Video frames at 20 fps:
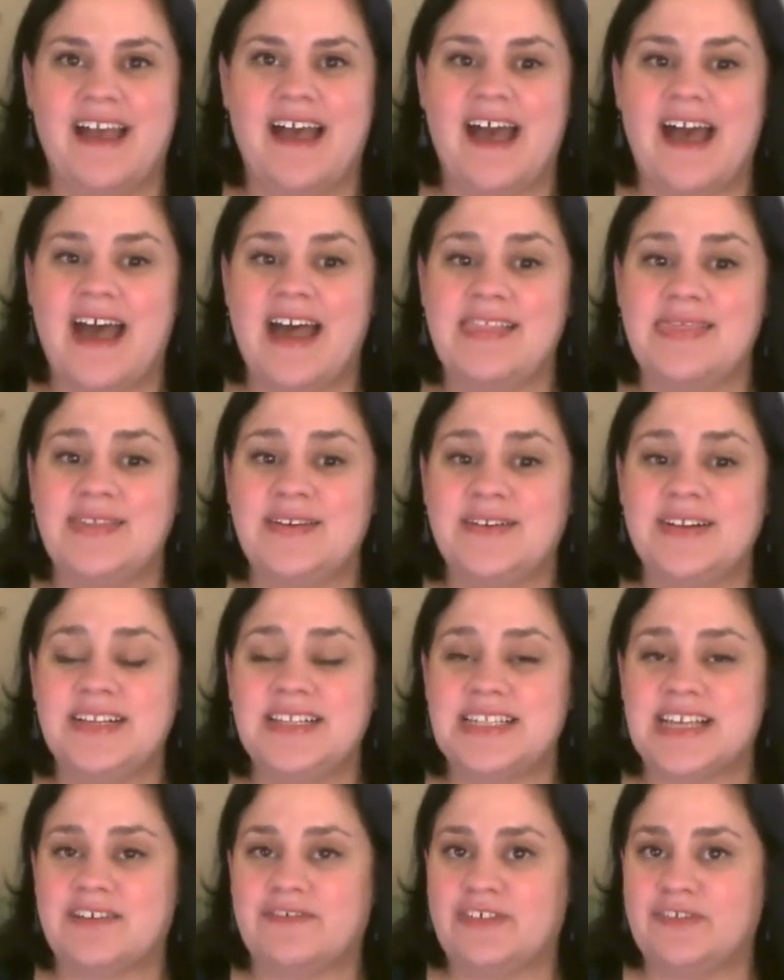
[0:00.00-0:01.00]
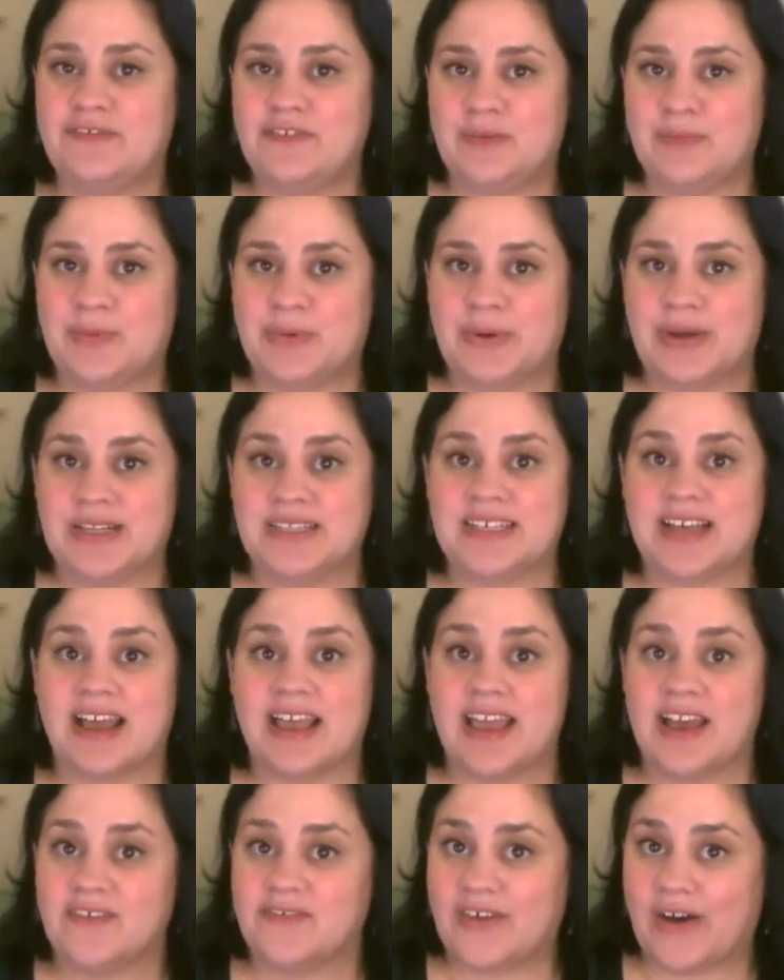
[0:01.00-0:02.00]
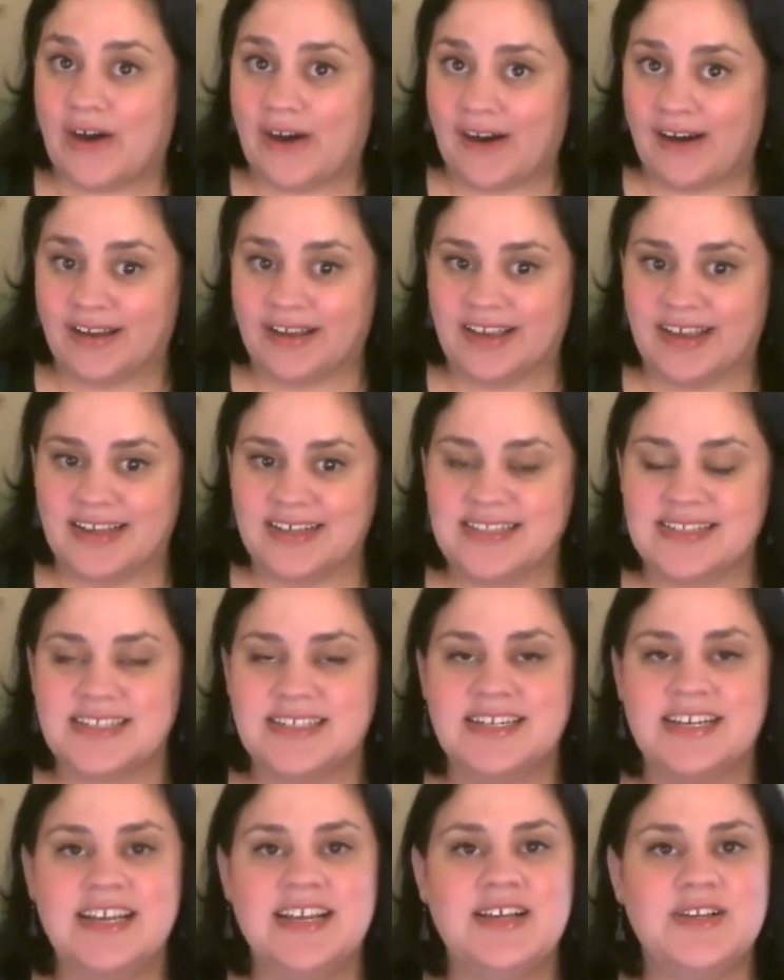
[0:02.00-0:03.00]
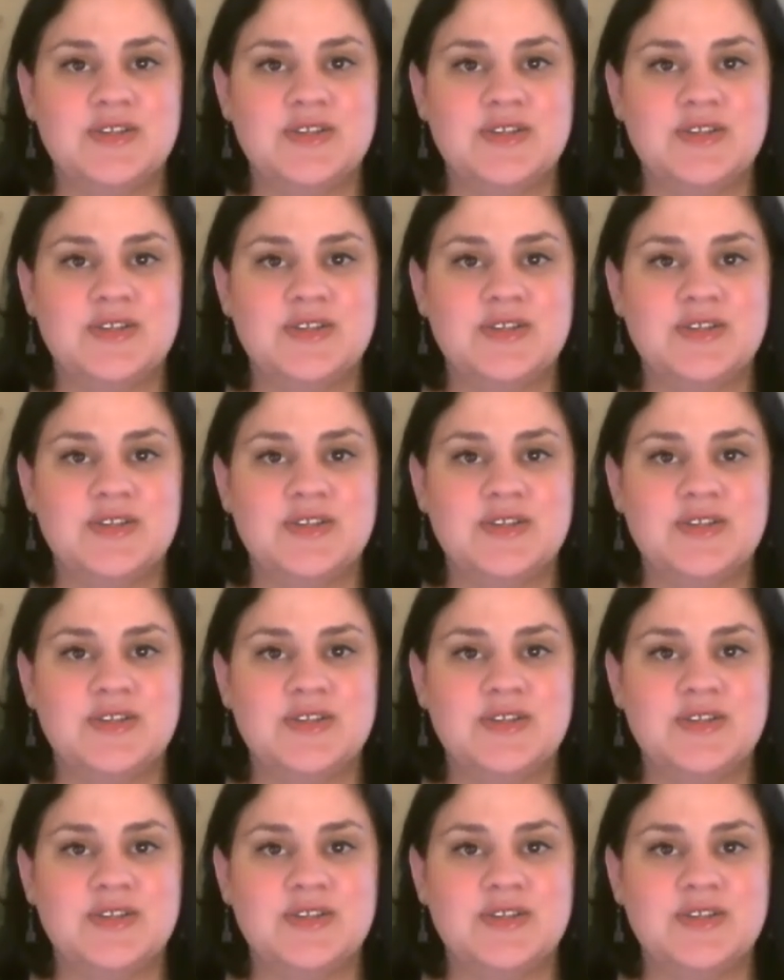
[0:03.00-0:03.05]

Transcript: At 37 for boys, I have August.